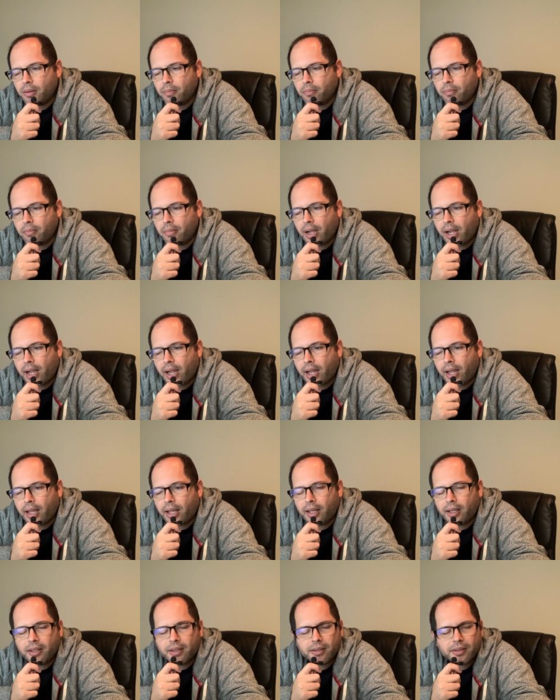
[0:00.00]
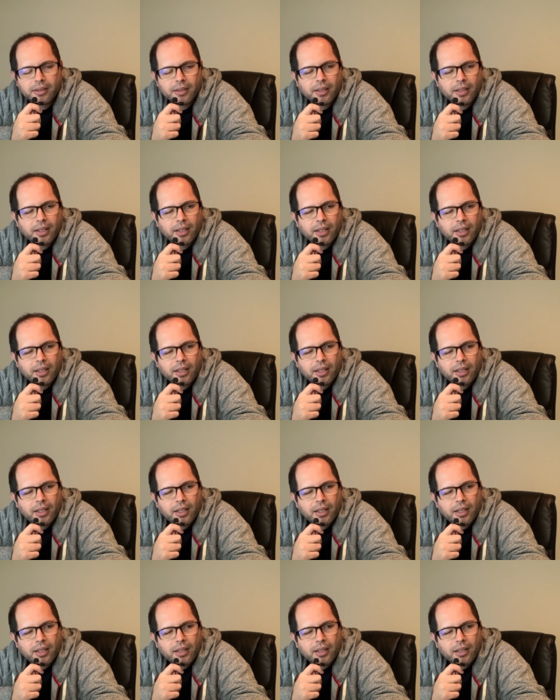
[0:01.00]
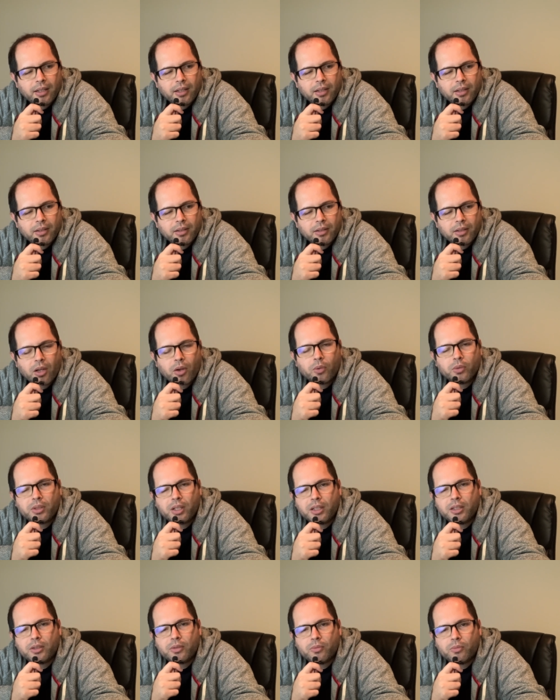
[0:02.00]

my nose is